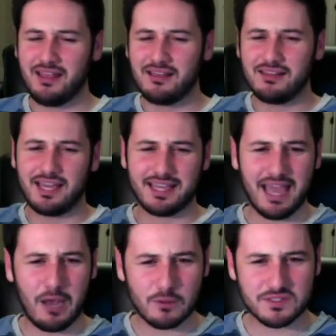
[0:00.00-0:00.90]
like
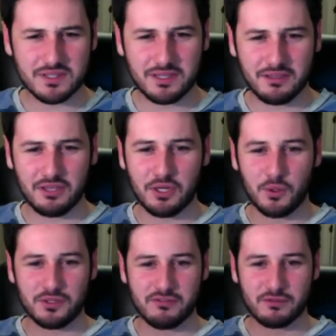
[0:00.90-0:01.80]
housing,
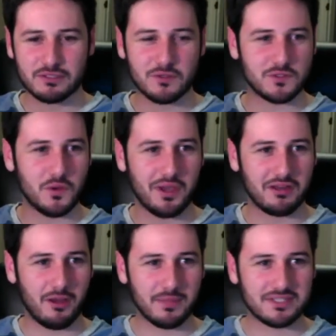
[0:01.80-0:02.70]
different
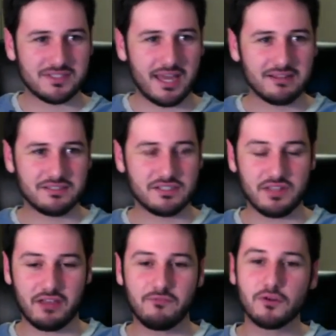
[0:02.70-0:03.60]
socioeconomic statuses.
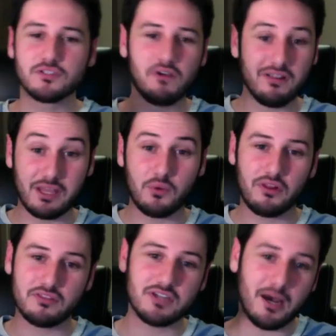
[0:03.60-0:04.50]
Like, first of all, like, what
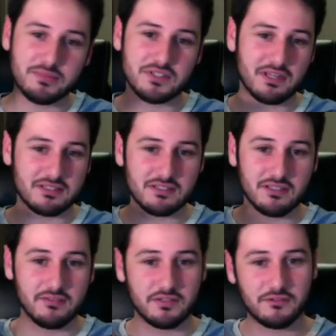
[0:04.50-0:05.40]
are the top cities to
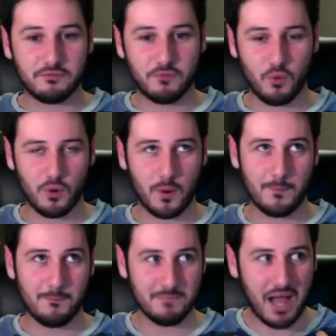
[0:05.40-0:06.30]
live in
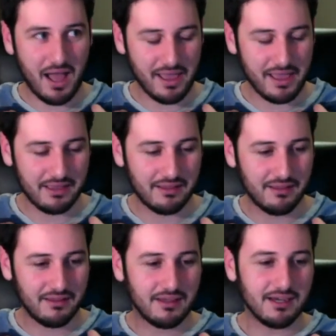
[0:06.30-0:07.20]
for my
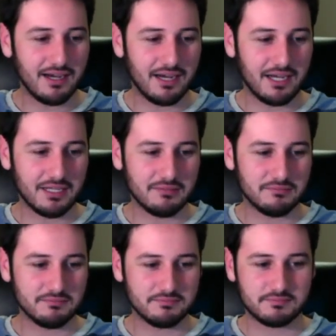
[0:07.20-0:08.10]

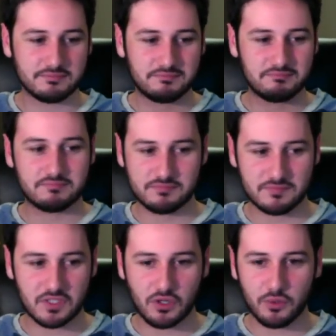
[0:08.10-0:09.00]
um,
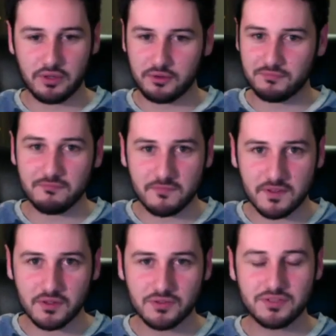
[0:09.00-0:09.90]
career
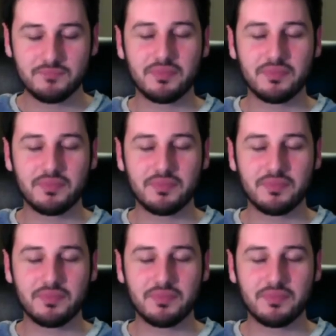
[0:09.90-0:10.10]
field?